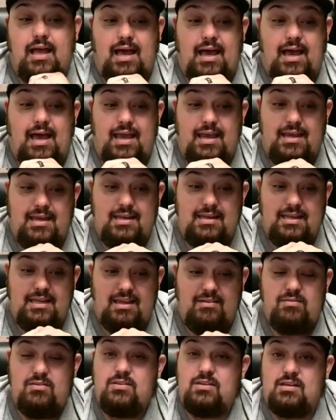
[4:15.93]
I can
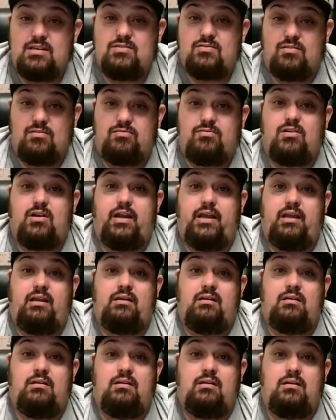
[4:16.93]
give you this for free.
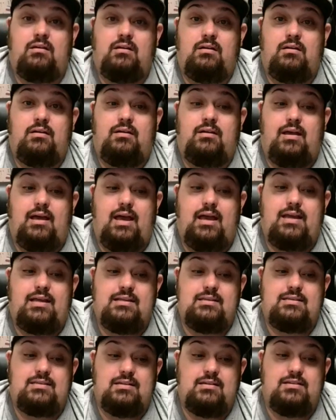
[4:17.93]
I can
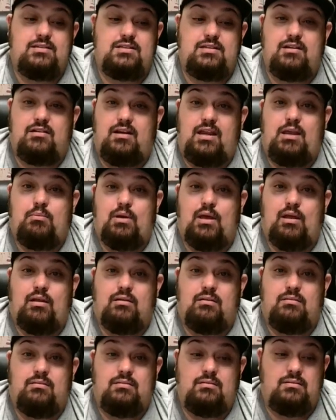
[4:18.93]
send this to your email.
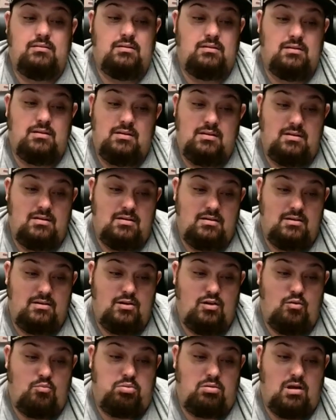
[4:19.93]

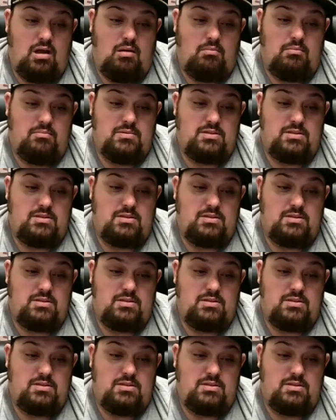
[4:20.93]
No problem.